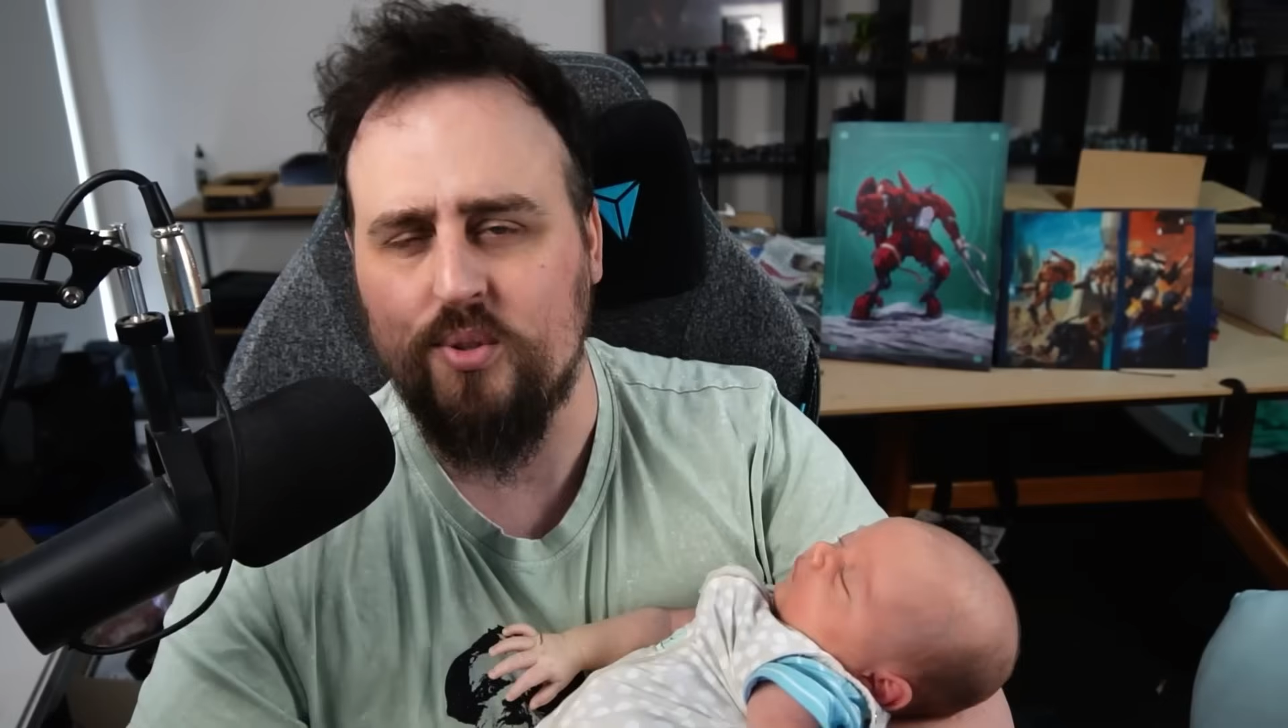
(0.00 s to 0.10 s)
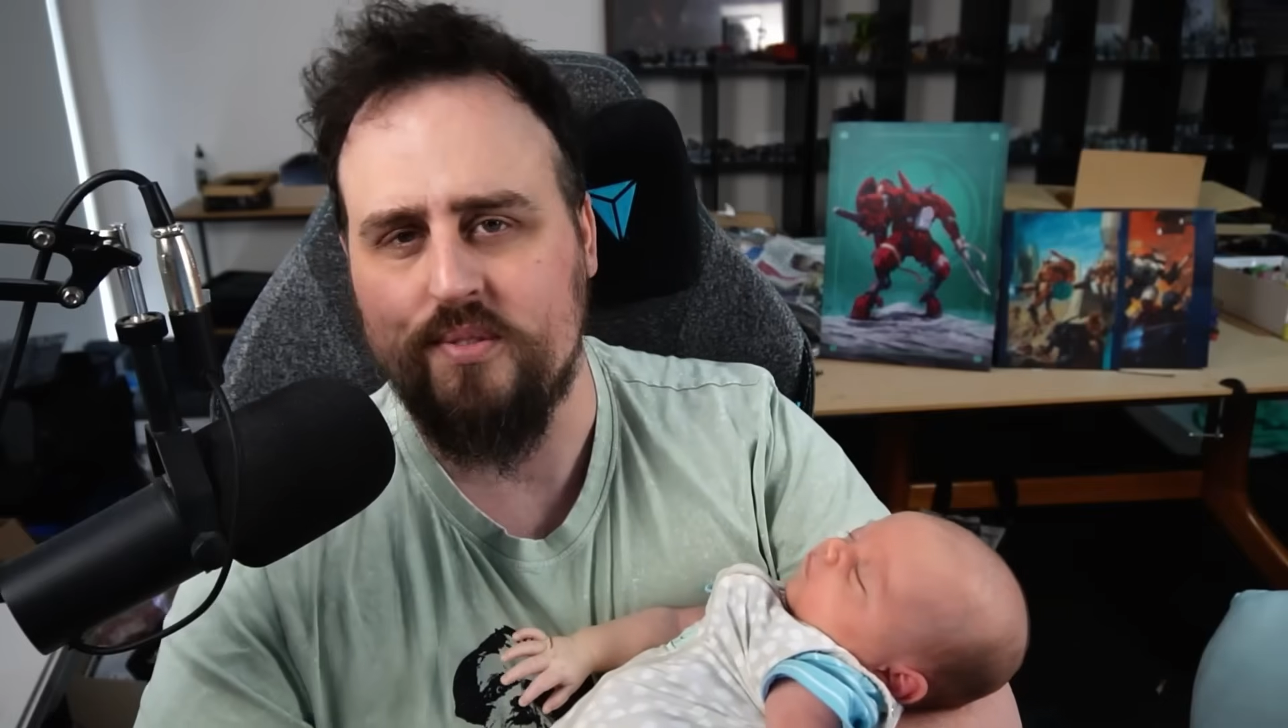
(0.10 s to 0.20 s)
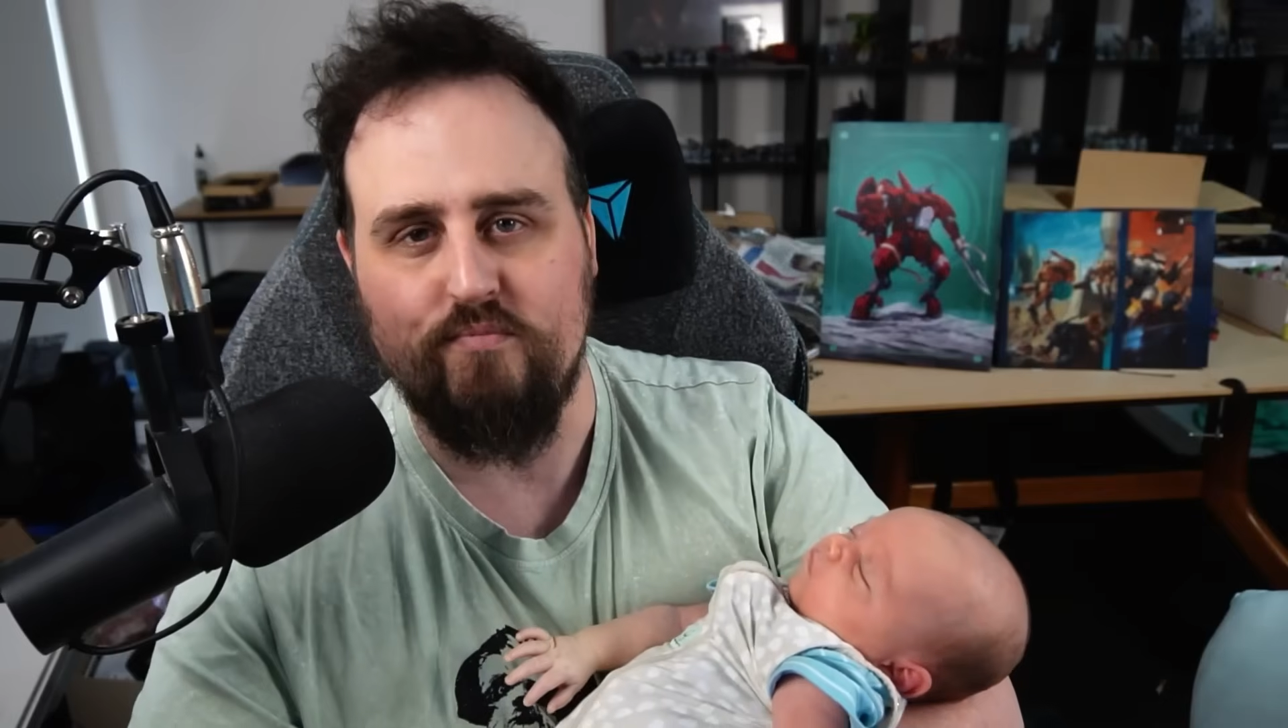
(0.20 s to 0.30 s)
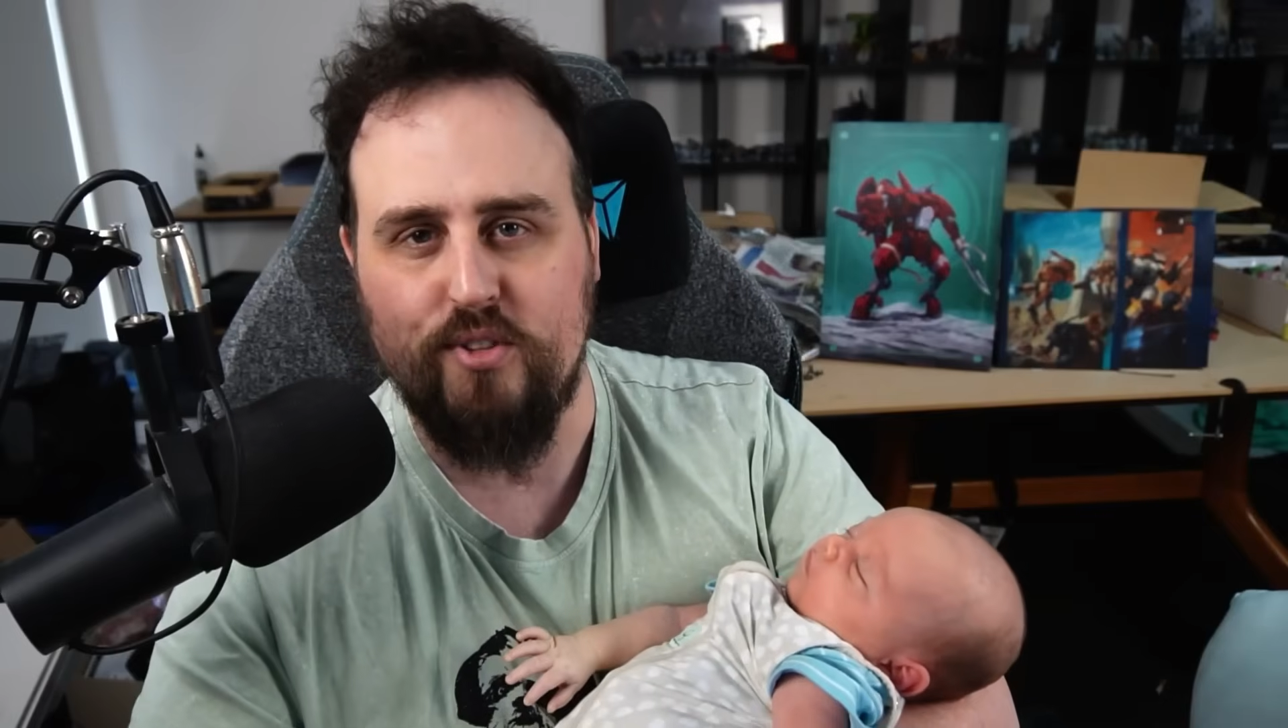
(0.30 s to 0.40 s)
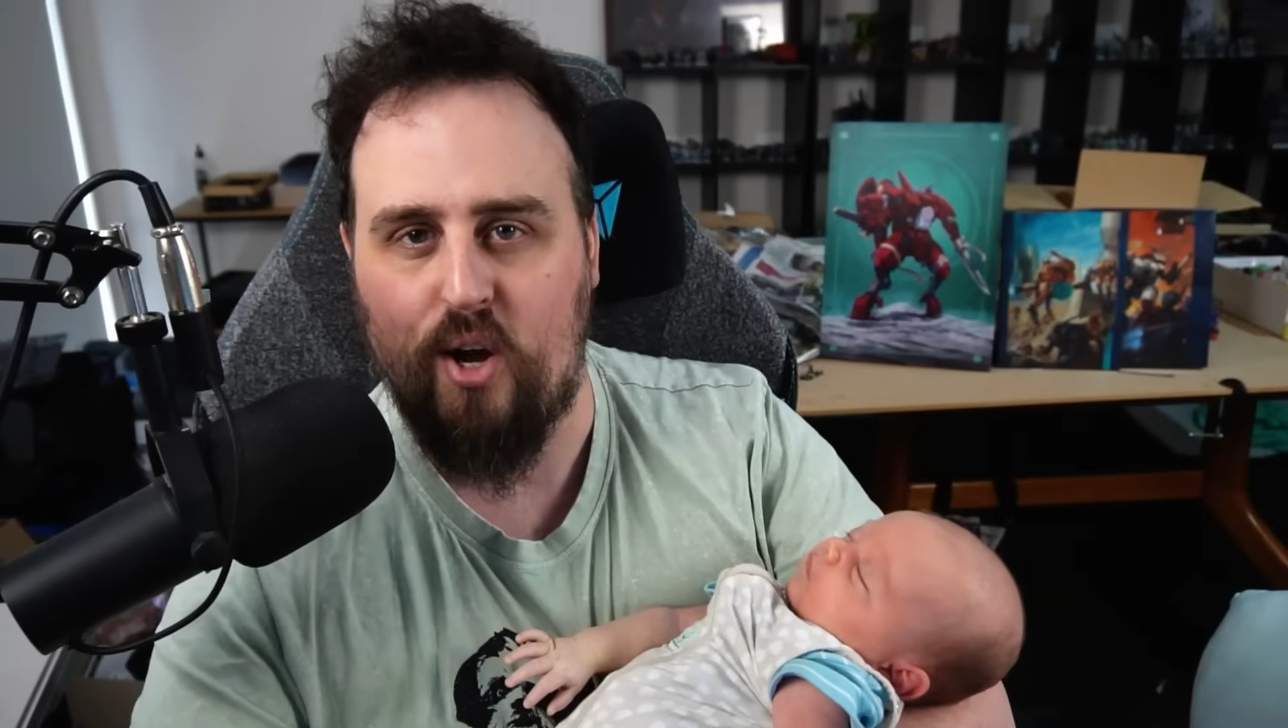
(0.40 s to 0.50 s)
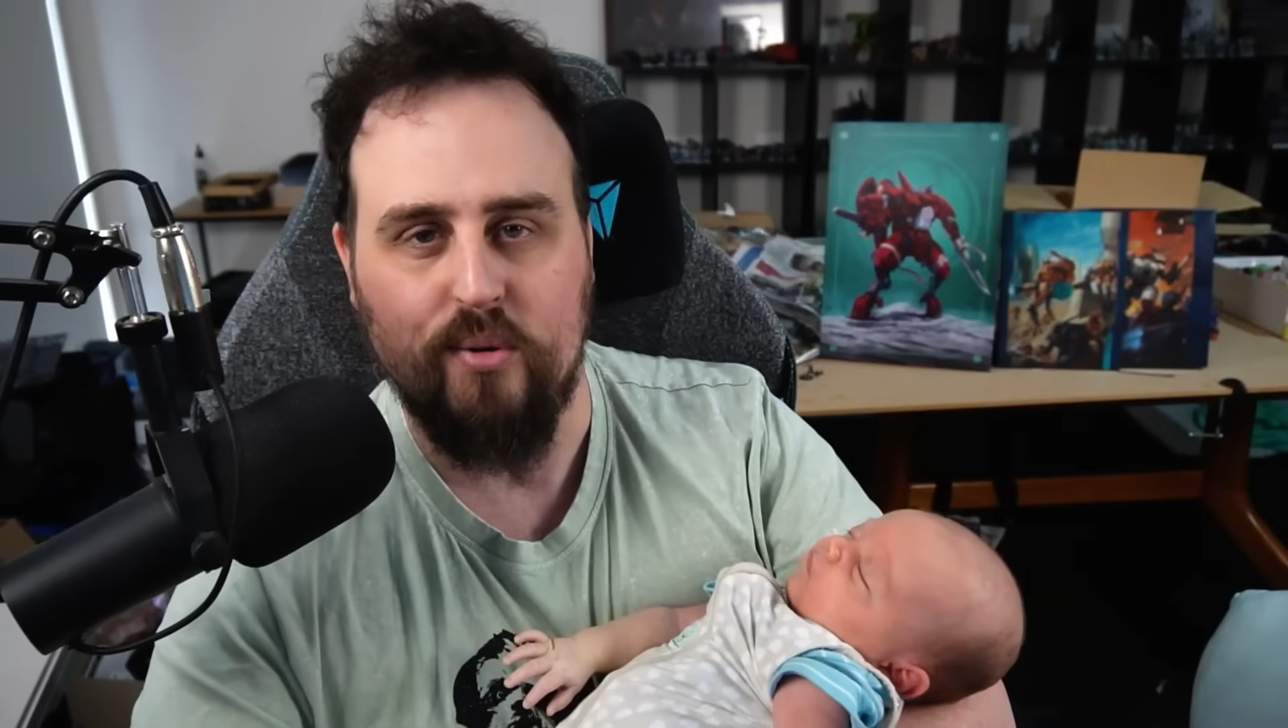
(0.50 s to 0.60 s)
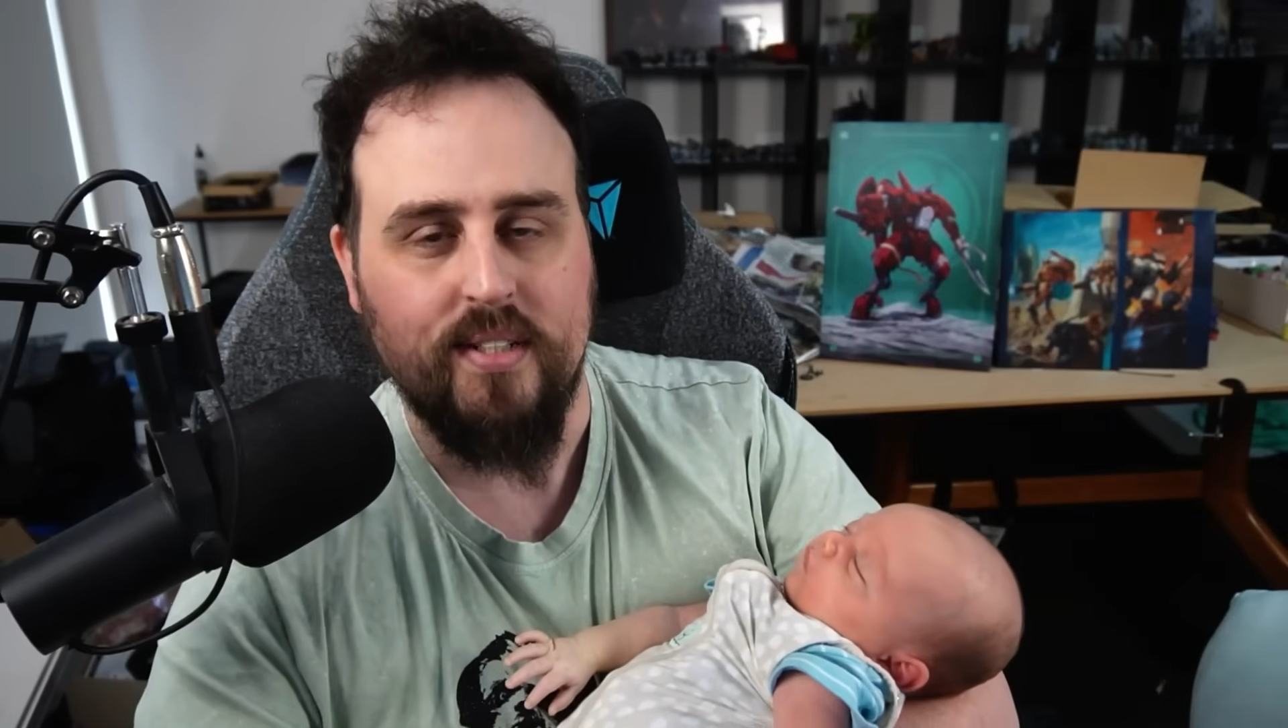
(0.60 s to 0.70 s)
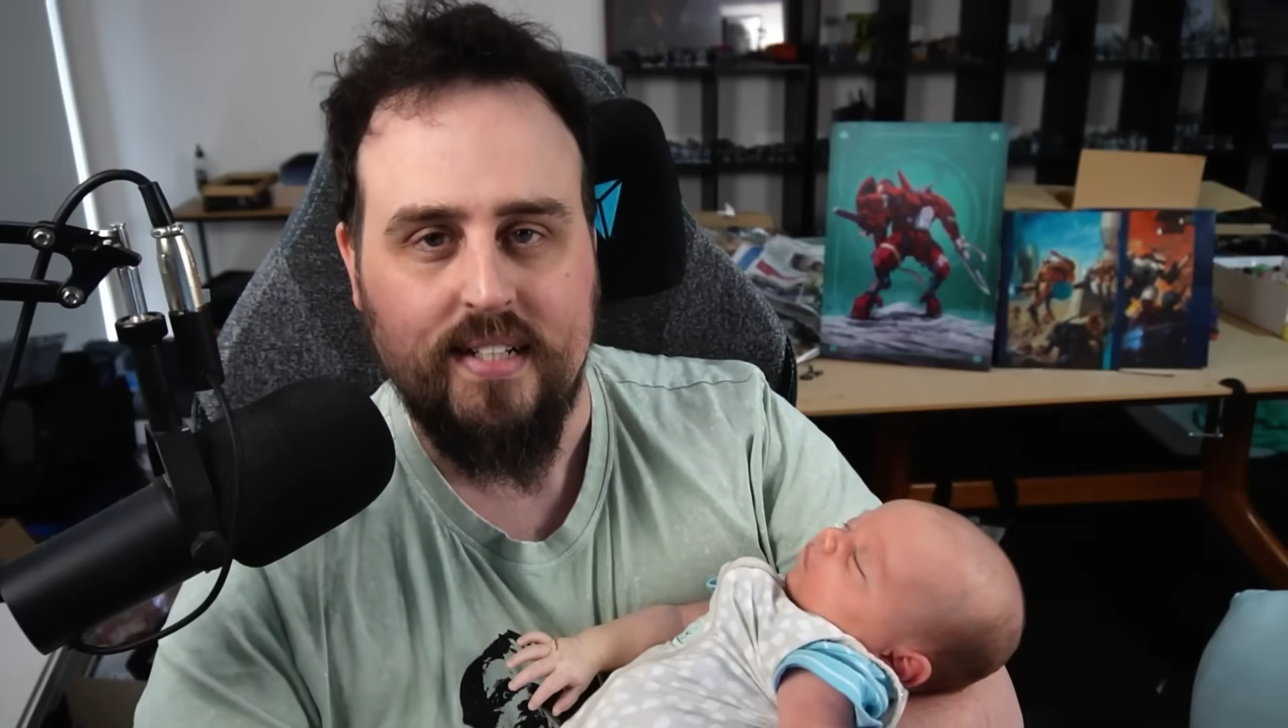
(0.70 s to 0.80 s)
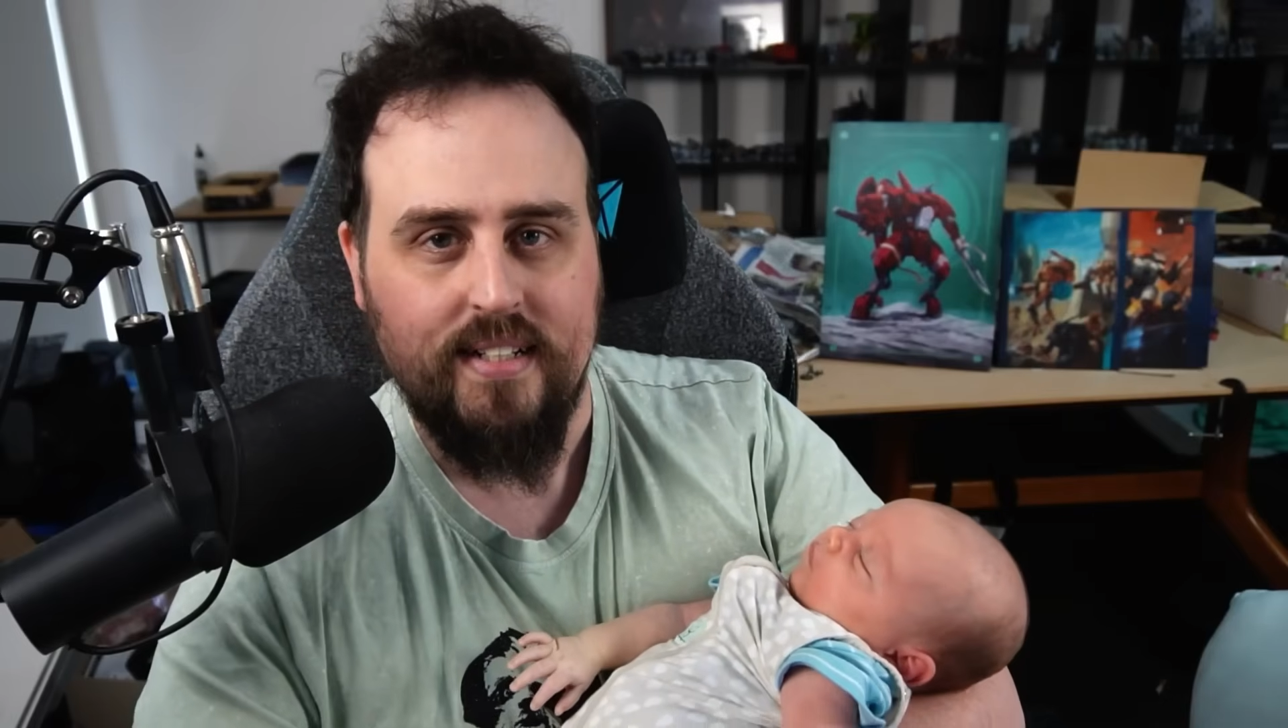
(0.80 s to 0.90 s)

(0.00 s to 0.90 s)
or don't.